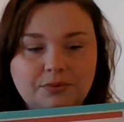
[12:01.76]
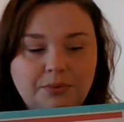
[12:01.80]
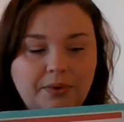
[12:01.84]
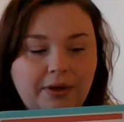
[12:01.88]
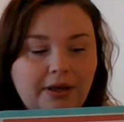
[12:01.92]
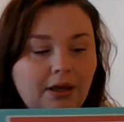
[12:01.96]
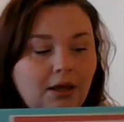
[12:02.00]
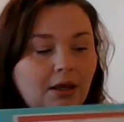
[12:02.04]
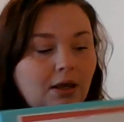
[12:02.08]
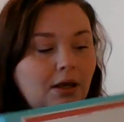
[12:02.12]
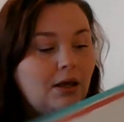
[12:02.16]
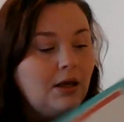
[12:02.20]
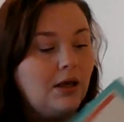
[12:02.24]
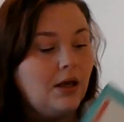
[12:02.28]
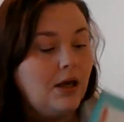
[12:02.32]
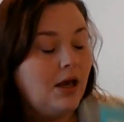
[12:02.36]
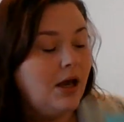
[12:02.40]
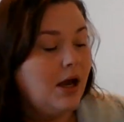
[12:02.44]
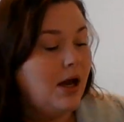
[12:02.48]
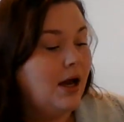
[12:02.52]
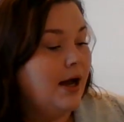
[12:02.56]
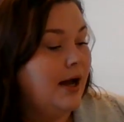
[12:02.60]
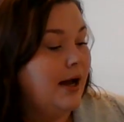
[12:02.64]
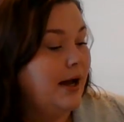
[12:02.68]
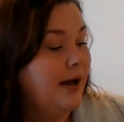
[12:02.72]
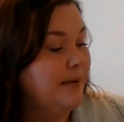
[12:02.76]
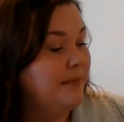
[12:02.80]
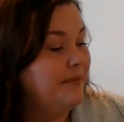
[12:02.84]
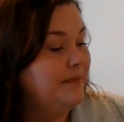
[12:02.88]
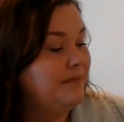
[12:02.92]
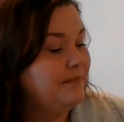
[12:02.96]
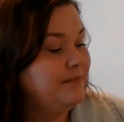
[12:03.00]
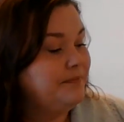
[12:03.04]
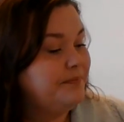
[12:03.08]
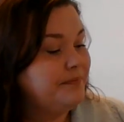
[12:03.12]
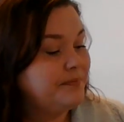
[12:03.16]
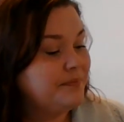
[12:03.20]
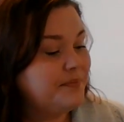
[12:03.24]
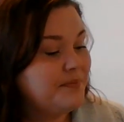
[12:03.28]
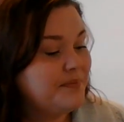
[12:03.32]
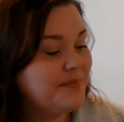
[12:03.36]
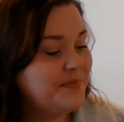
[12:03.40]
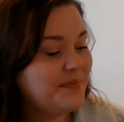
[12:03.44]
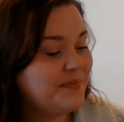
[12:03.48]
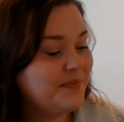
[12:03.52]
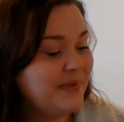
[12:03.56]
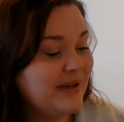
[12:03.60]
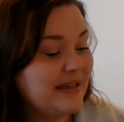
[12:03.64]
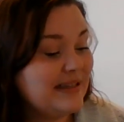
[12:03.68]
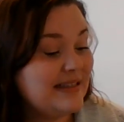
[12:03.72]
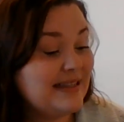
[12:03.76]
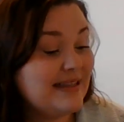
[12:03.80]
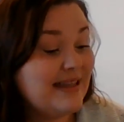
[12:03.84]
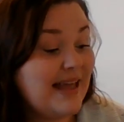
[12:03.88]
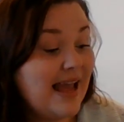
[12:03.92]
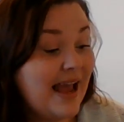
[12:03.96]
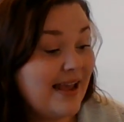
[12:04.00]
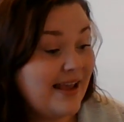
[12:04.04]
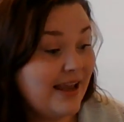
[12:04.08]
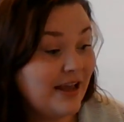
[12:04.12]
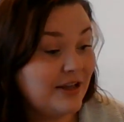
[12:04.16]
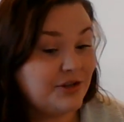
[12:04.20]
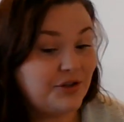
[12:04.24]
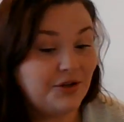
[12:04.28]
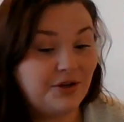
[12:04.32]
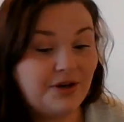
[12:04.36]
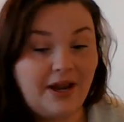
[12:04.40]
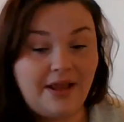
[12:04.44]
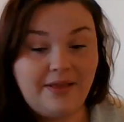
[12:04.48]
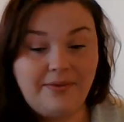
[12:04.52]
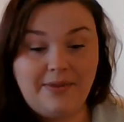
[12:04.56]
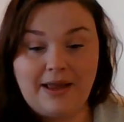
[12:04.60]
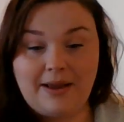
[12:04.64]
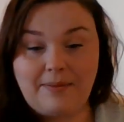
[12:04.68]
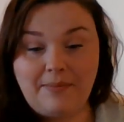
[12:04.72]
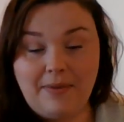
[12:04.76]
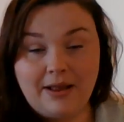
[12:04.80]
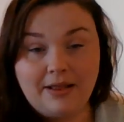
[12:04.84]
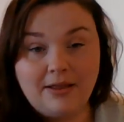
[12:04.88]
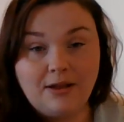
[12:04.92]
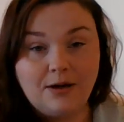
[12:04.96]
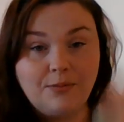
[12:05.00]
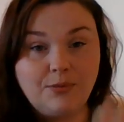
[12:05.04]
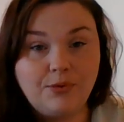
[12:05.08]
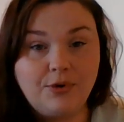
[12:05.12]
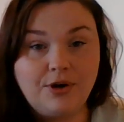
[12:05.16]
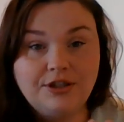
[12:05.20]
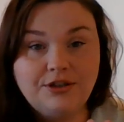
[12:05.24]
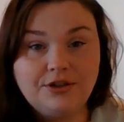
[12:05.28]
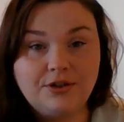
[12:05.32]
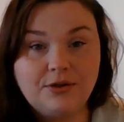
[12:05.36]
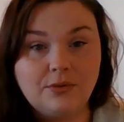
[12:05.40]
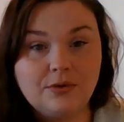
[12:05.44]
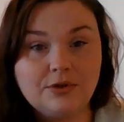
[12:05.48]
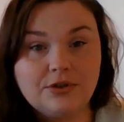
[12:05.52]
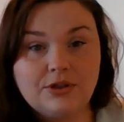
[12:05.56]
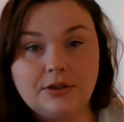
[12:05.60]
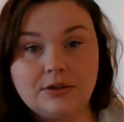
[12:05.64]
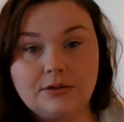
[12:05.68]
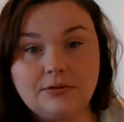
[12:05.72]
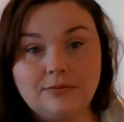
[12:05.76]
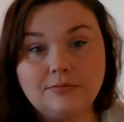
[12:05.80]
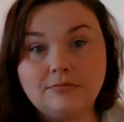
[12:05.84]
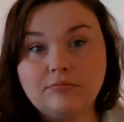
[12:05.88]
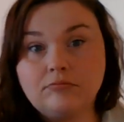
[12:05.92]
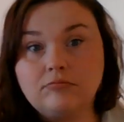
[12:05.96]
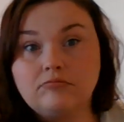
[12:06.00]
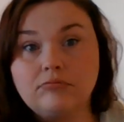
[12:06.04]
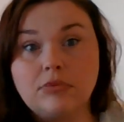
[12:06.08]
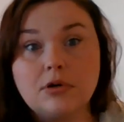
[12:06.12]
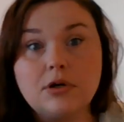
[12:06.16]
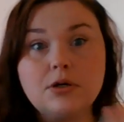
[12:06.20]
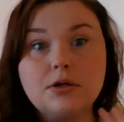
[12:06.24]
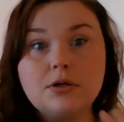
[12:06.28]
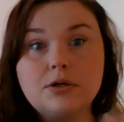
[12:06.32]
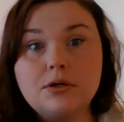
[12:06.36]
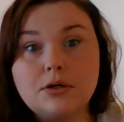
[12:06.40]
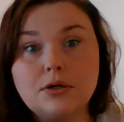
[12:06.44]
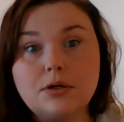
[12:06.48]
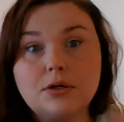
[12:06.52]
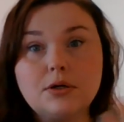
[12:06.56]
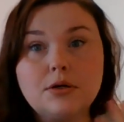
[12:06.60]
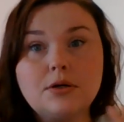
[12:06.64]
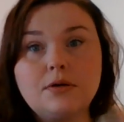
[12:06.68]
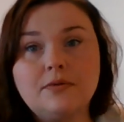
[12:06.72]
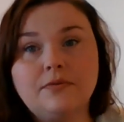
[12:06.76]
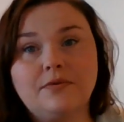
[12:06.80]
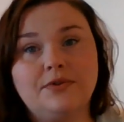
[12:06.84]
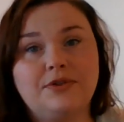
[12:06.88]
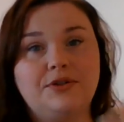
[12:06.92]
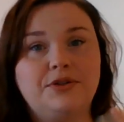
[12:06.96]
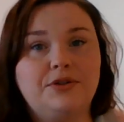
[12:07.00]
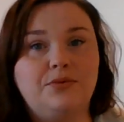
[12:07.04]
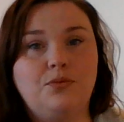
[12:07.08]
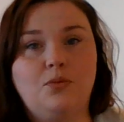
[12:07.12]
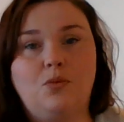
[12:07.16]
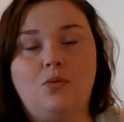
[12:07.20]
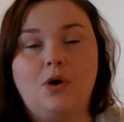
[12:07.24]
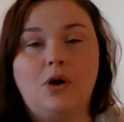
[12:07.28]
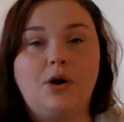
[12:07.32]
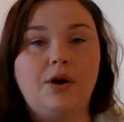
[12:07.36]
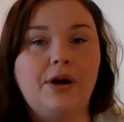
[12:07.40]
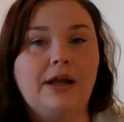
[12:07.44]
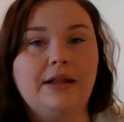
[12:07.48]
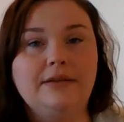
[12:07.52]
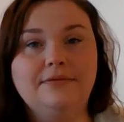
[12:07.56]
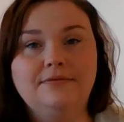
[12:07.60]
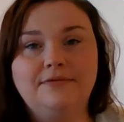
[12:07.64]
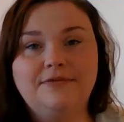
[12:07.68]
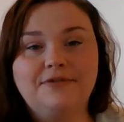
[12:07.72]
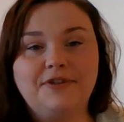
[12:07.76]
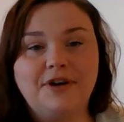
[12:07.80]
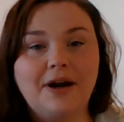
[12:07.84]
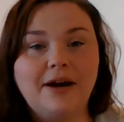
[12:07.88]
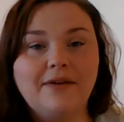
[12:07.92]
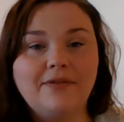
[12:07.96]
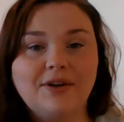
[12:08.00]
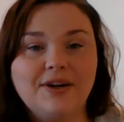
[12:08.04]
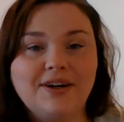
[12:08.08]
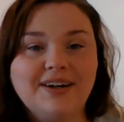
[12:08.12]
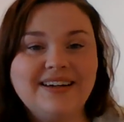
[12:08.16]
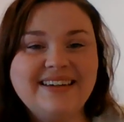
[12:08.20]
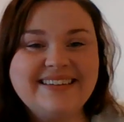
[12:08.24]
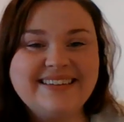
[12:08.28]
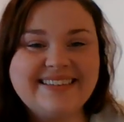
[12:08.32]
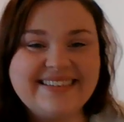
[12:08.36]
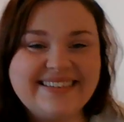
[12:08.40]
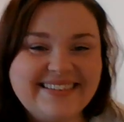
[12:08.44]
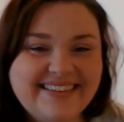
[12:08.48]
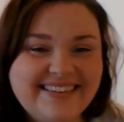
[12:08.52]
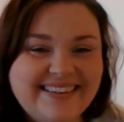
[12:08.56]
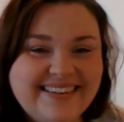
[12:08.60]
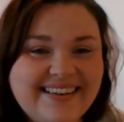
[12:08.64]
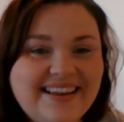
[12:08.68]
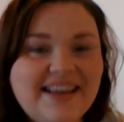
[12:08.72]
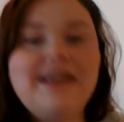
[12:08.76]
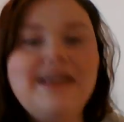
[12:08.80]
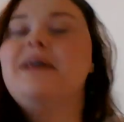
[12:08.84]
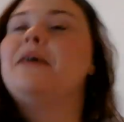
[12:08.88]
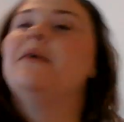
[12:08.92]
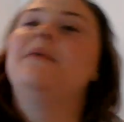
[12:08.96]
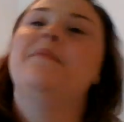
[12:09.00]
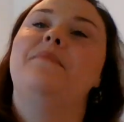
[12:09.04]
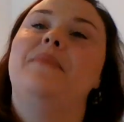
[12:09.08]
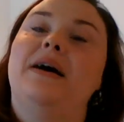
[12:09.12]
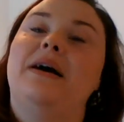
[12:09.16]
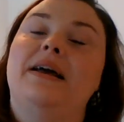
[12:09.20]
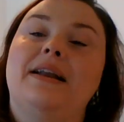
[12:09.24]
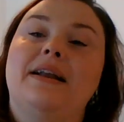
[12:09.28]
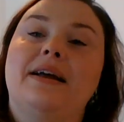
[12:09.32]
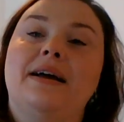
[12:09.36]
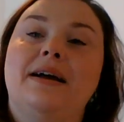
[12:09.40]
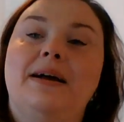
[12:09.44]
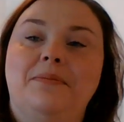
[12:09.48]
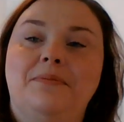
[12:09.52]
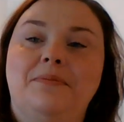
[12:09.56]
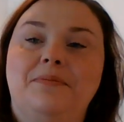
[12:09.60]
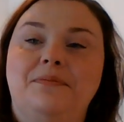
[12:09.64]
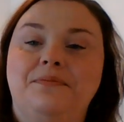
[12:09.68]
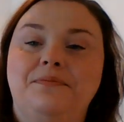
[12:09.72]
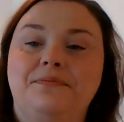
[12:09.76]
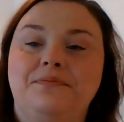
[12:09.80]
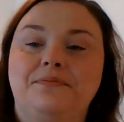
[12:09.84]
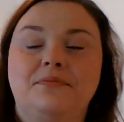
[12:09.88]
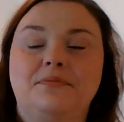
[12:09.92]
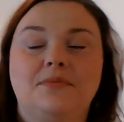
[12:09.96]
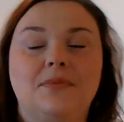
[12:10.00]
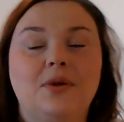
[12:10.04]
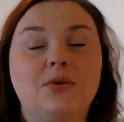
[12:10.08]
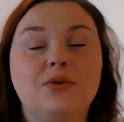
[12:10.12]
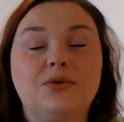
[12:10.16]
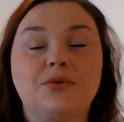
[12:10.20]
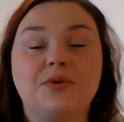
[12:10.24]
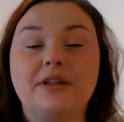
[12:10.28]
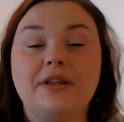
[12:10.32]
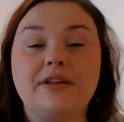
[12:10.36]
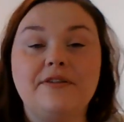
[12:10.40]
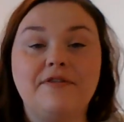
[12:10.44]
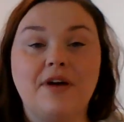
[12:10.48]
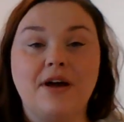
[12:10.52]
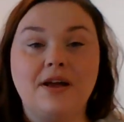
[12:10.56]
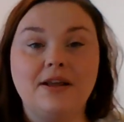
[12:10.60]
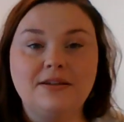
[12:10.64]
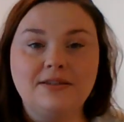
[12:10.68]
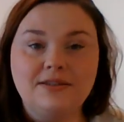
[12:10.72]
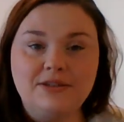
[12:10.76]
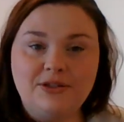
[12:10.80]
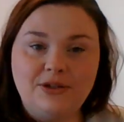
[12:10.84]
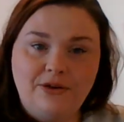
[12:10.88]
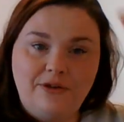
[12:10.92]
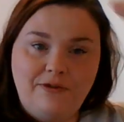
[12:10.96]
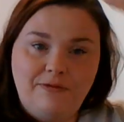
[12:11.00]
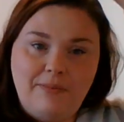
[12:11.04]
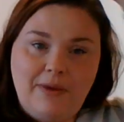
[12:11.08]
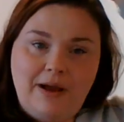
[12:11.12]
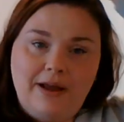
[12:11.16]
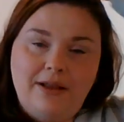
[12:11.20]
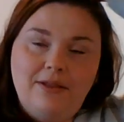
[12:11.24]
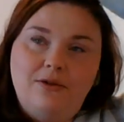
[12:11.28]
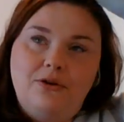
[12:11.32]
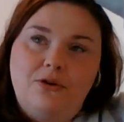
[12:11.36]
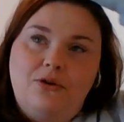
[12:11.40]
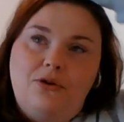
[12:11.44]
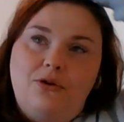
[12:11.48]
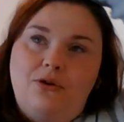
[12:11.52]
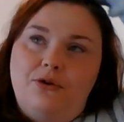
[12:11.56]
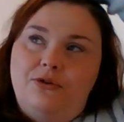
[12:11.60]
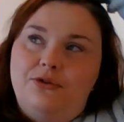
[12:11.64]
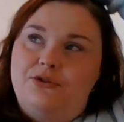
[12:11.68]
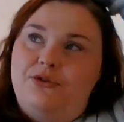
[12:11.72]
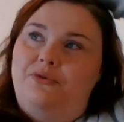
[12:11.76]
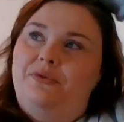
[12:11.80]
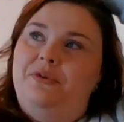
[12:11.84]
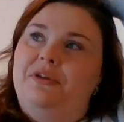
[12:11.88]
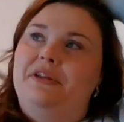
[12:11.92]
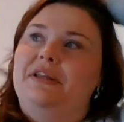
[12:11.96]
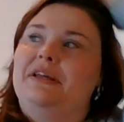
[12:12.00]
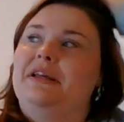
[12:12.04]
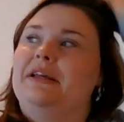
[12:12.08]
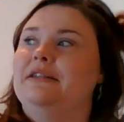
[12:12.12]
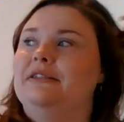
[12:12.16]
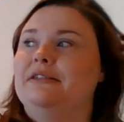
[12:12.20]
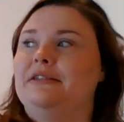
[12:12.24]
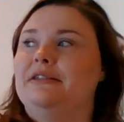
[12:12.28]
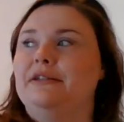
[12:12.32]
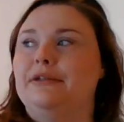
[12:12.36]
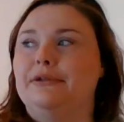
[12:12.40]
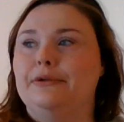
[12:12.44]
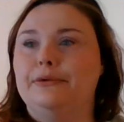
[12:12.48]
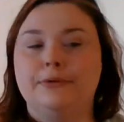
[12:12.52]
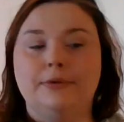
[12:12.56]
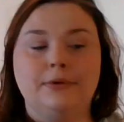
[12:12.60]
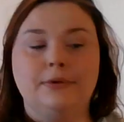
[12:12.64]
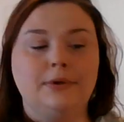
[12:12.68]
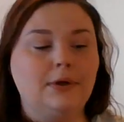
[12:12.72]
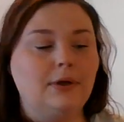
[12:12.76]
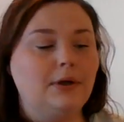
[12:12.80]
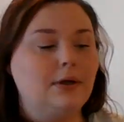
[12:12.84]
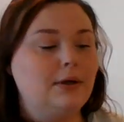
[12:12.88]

week. But I did that yesterday, and like my little printer was just, whirring forever. But it was really fun. Two of my little girls are really into